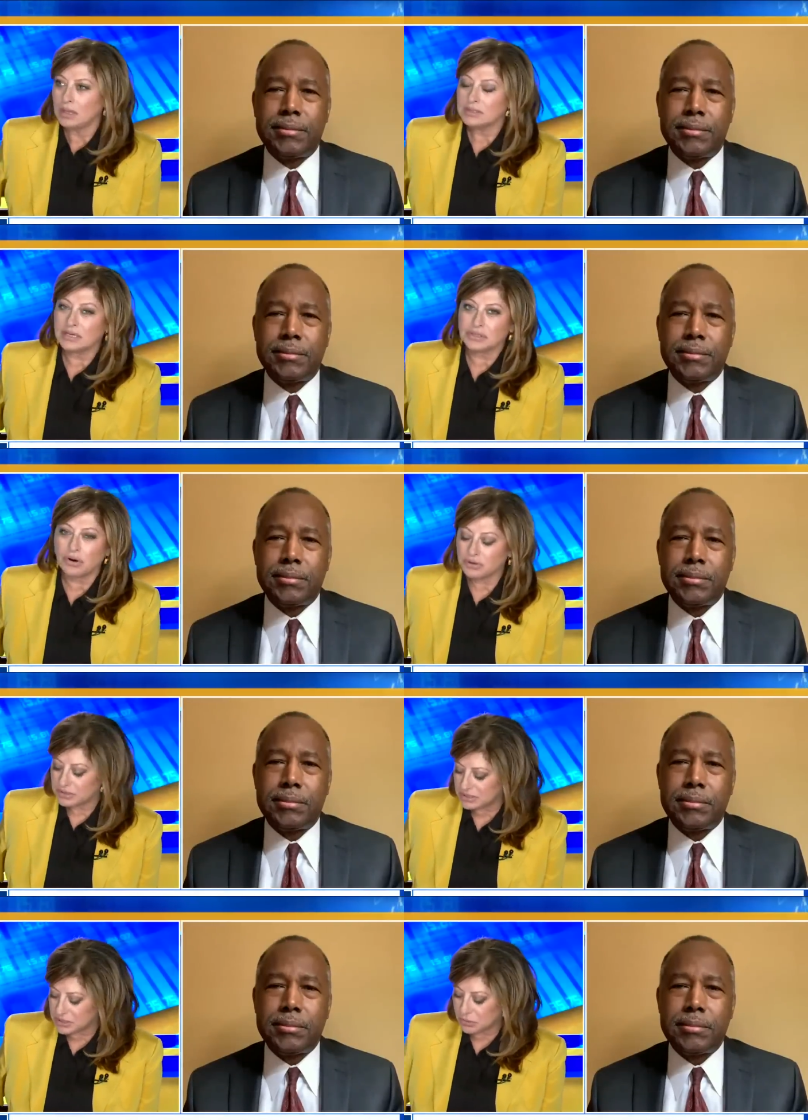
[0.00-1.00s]
Speaker 1: Dr.
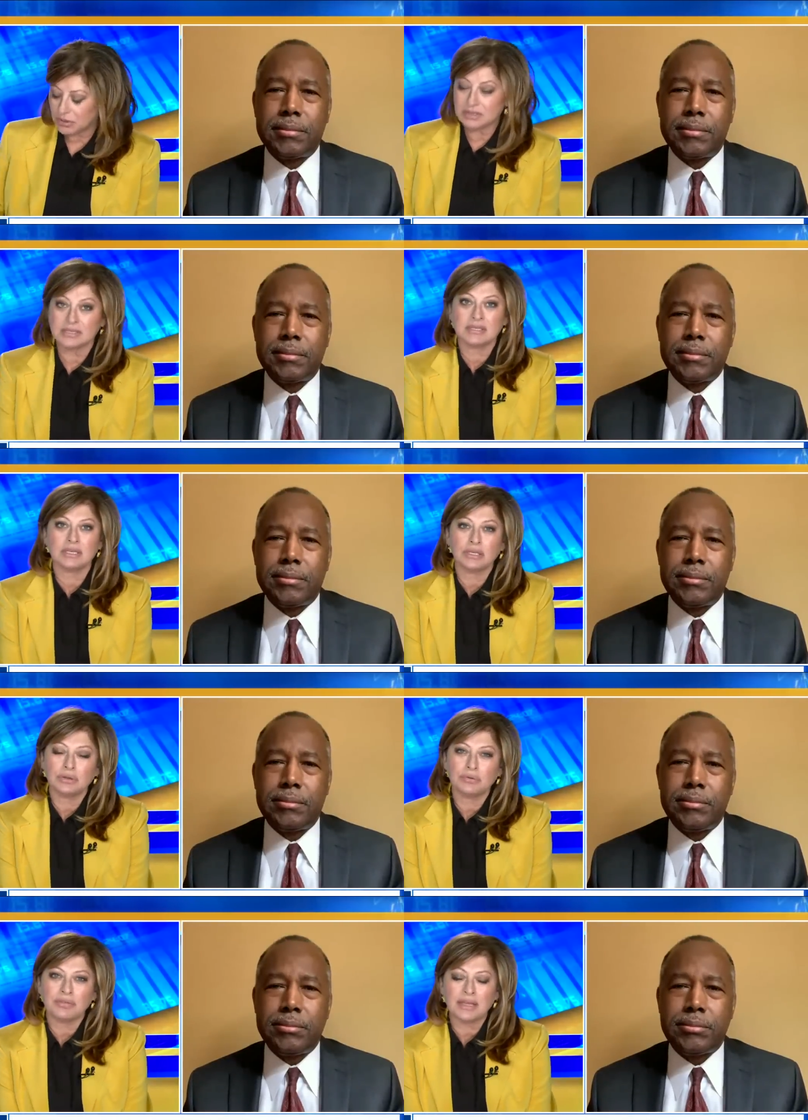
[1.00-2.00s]
Carson, it's so great to see
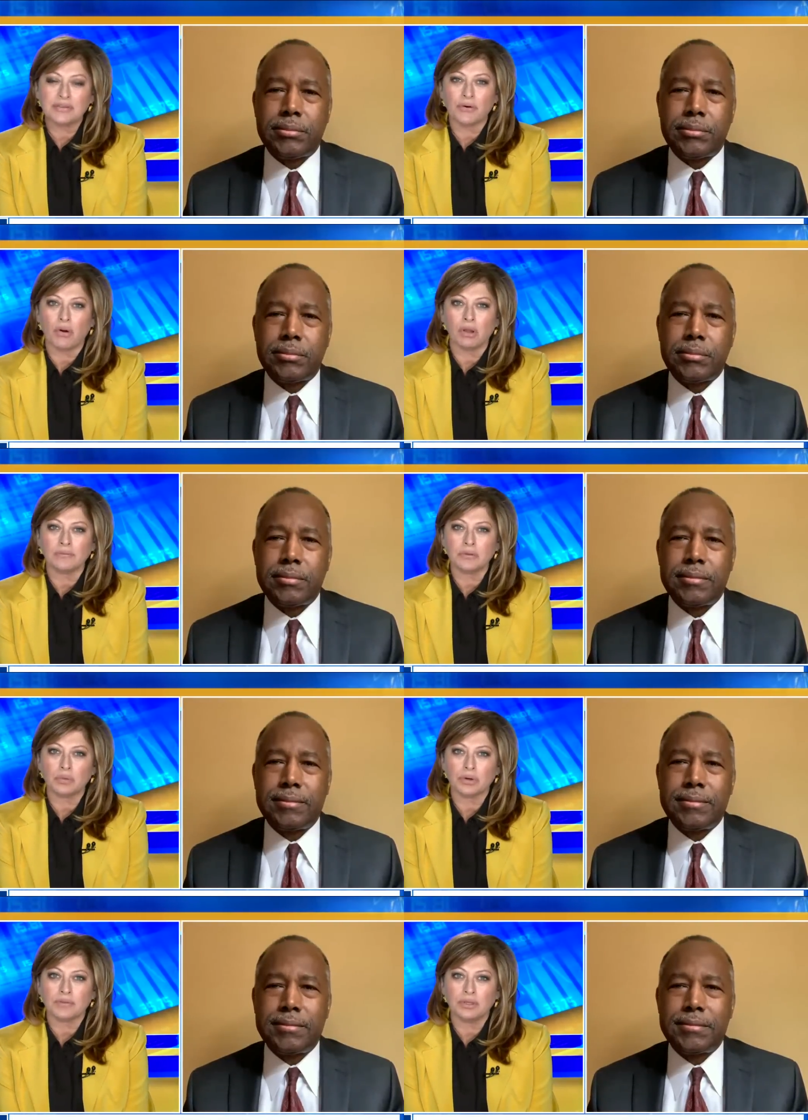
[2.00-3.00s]
you. Thanks for all of the
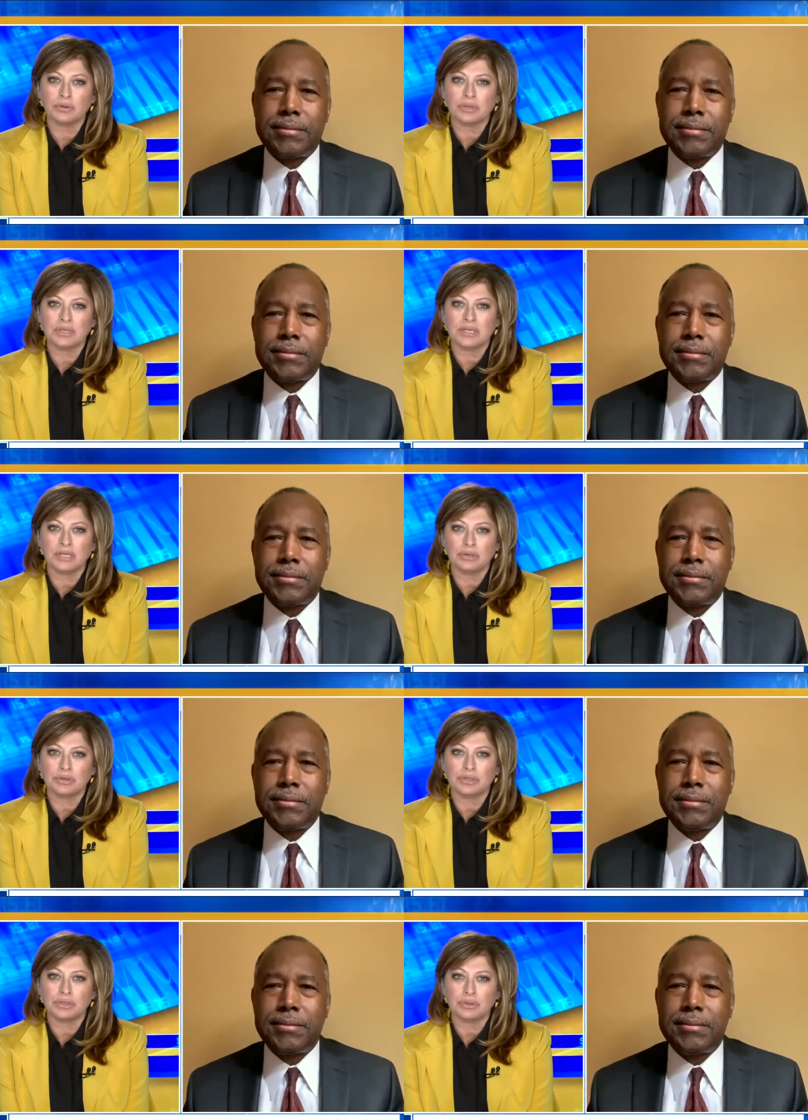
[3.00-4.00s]
work that you continue
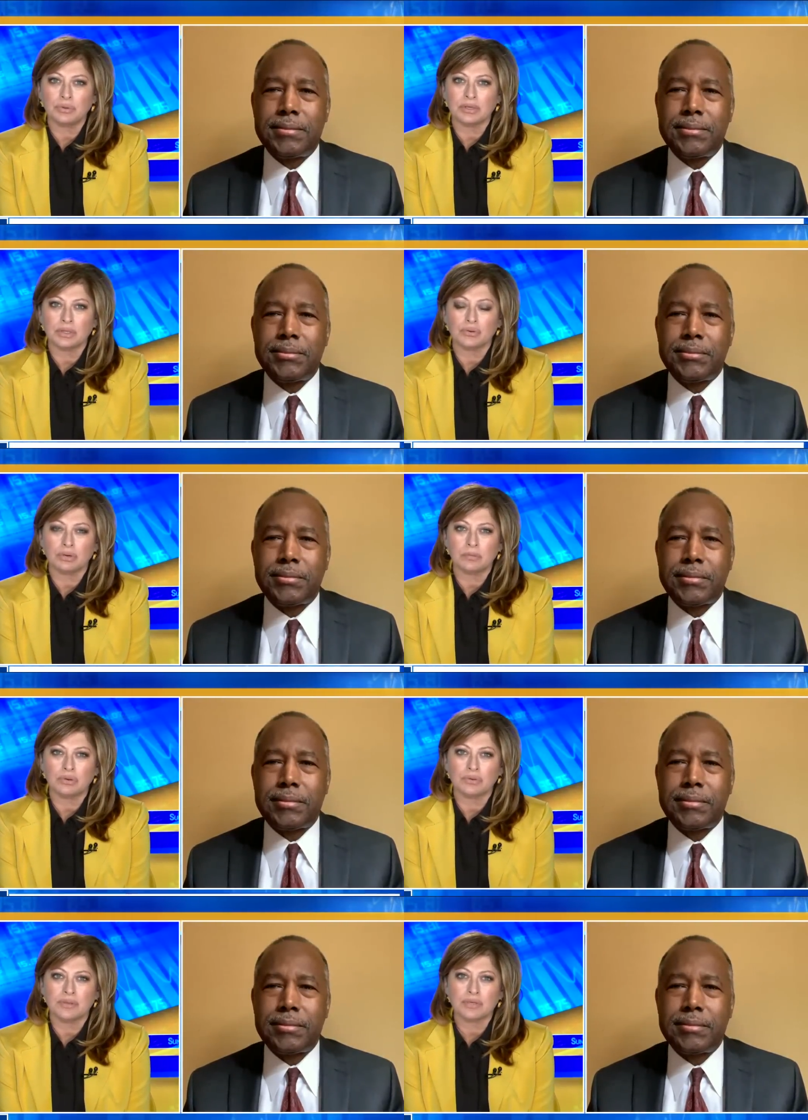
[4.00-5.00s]
to do and contribute
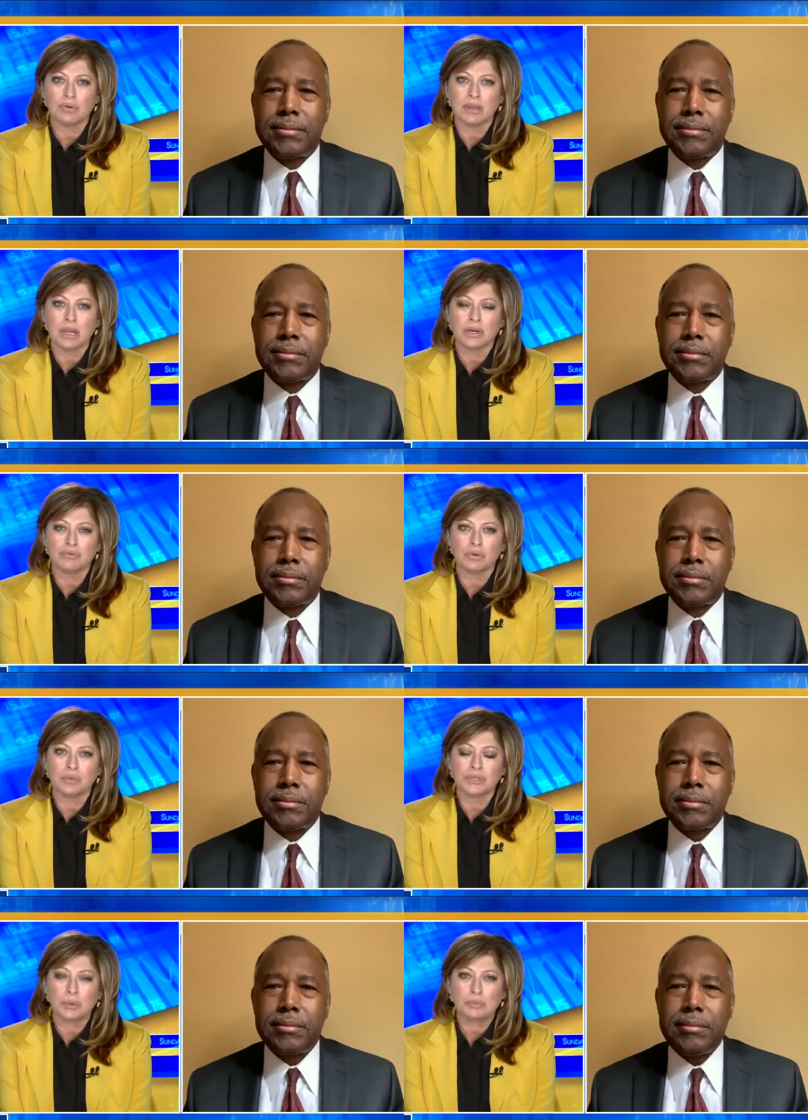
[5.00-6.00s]
to this great country. We
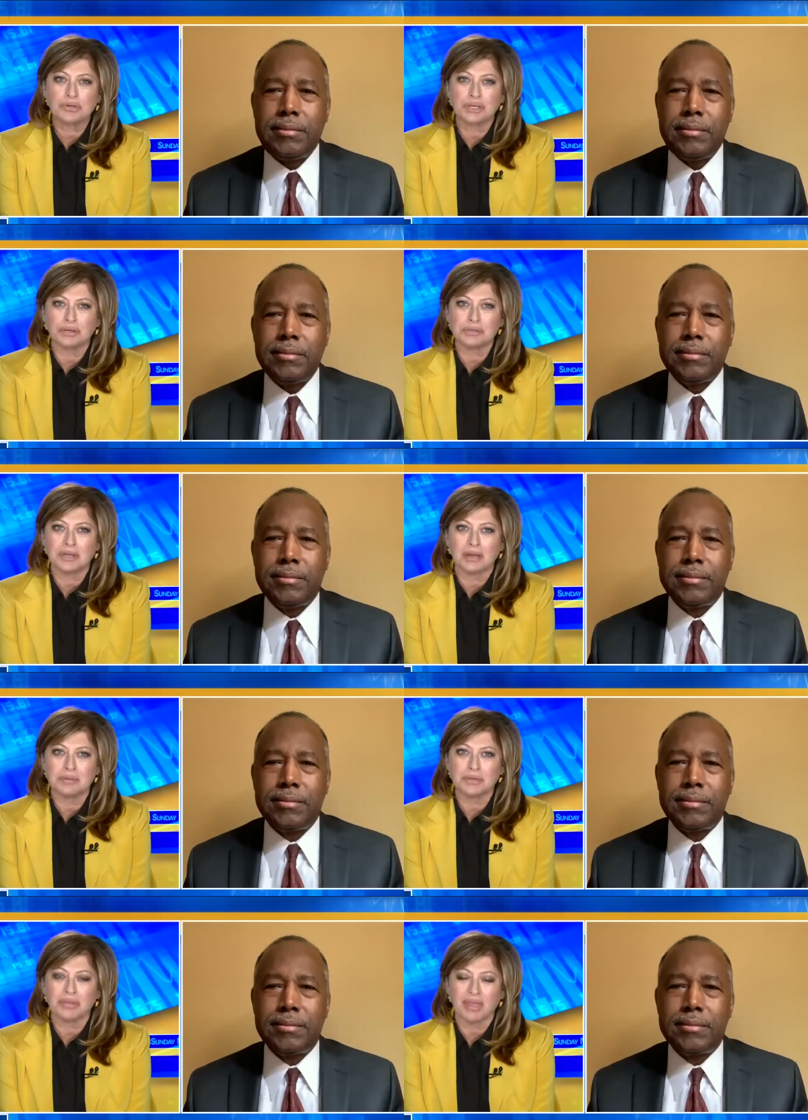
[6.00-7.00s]
so appreciate your time,
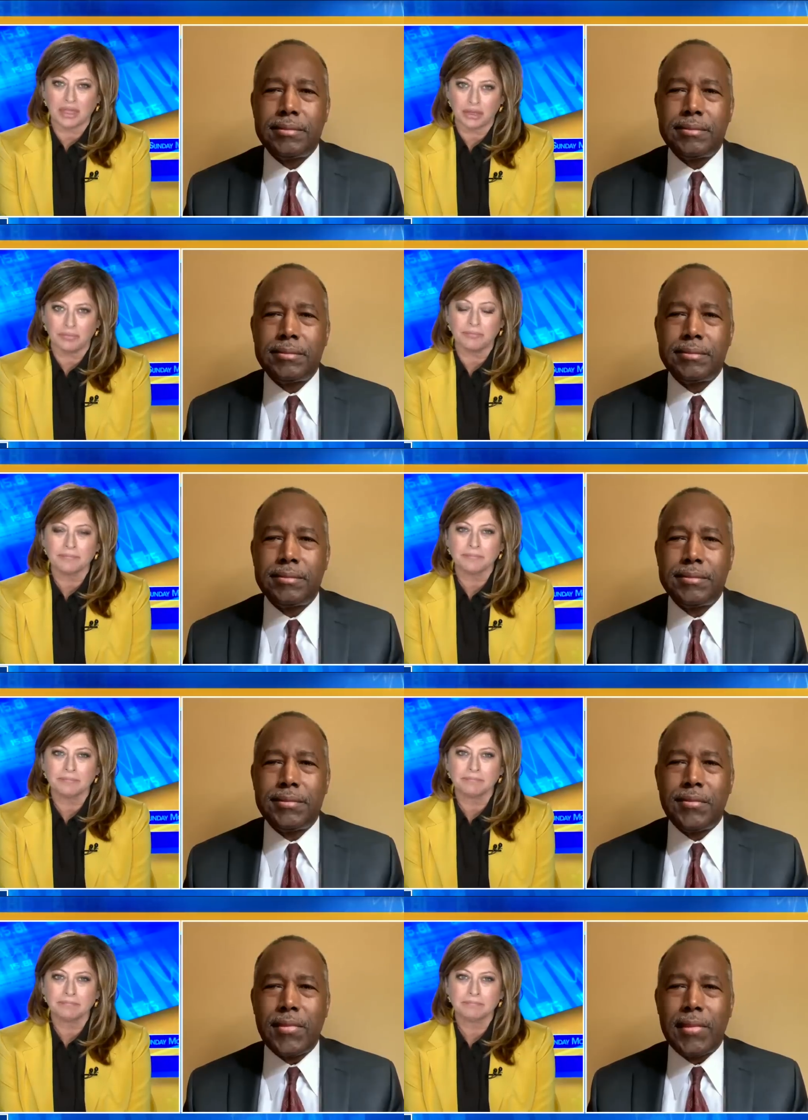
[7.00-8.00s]
sir. Thank you.
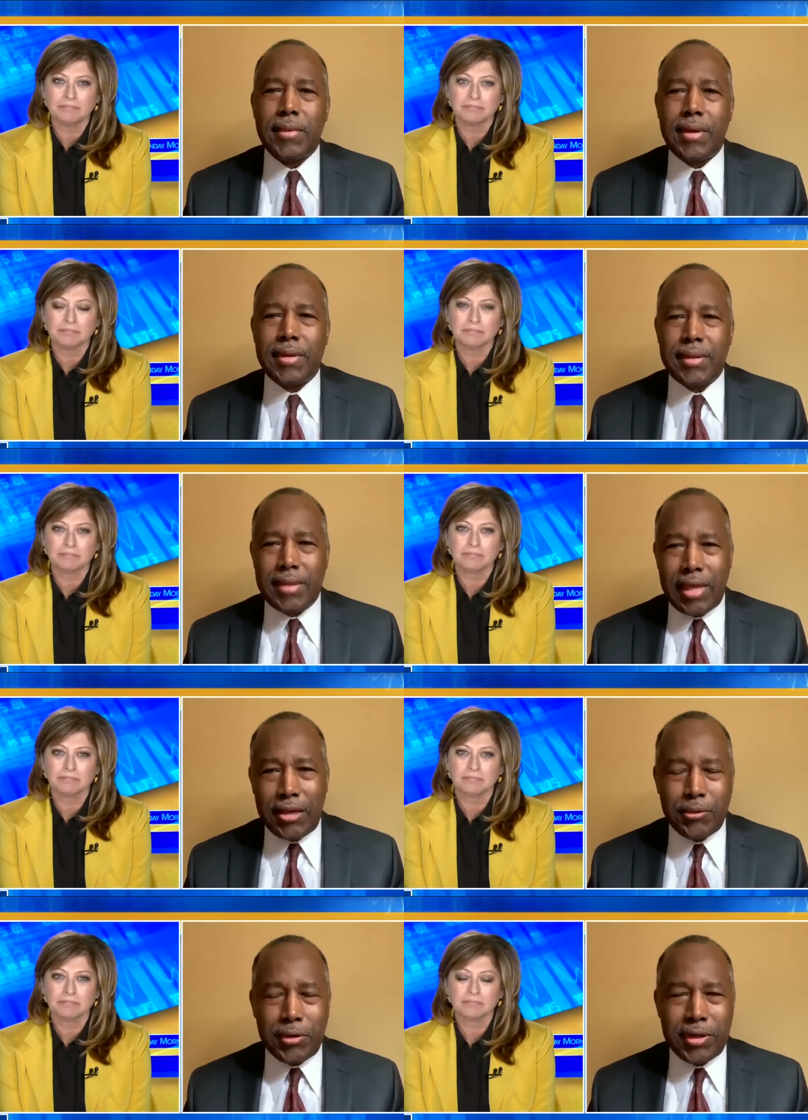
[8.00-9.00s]

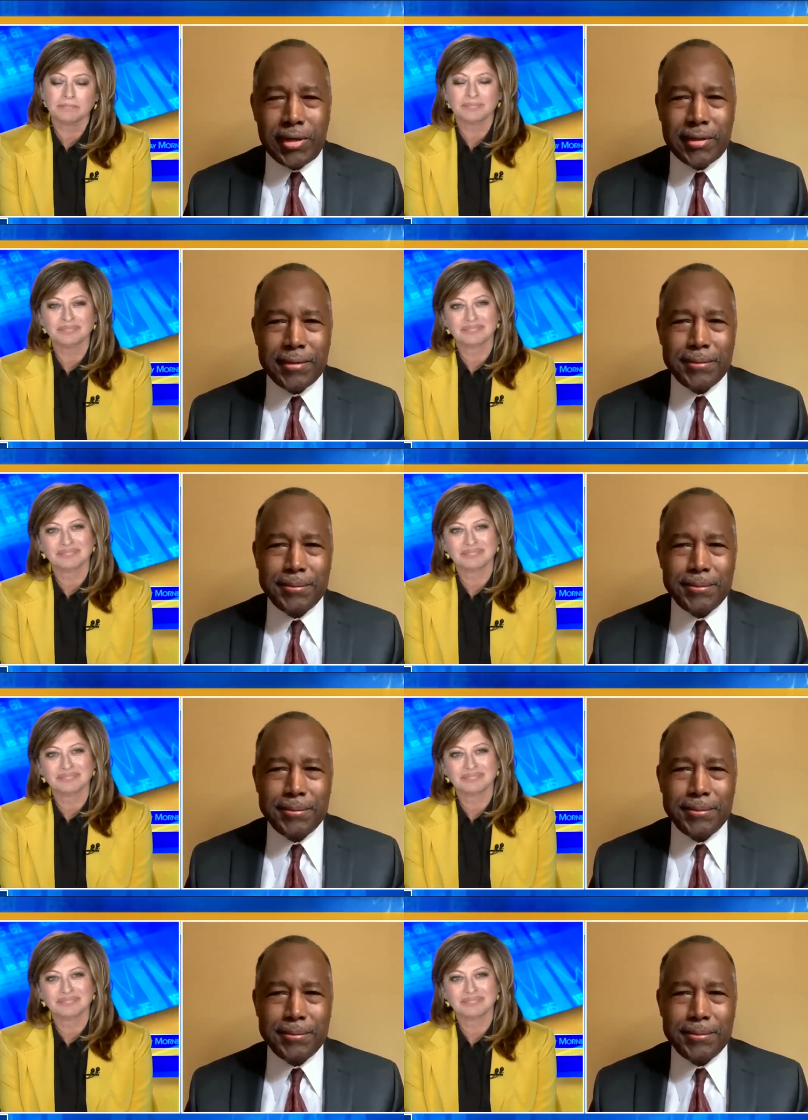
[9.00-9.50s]
Speaker 2: Thank you, Maria.